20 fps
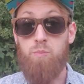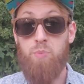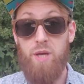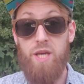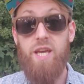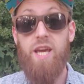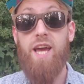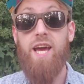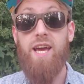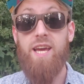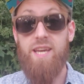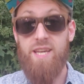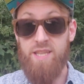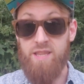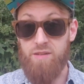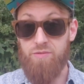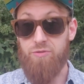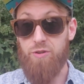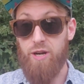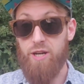BA
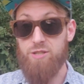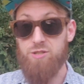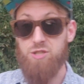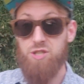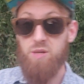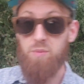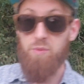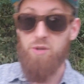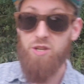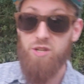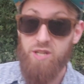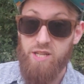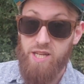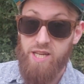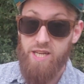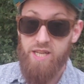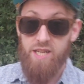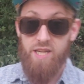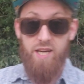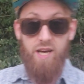in the fragrance
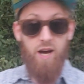community.